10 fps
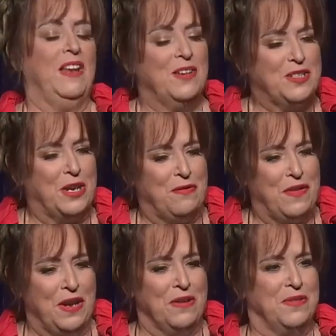He looked
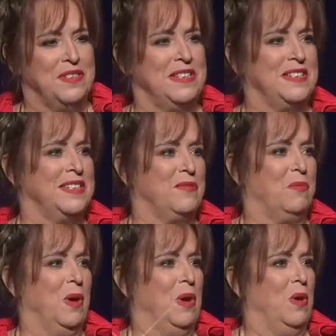confused. He
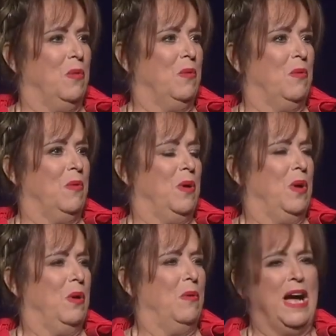said,
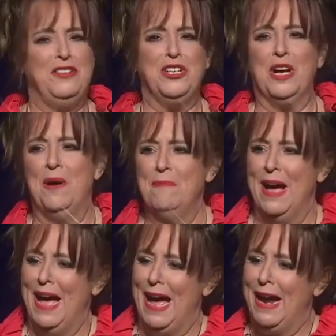Why'd you
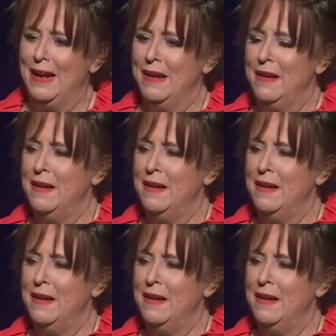come back?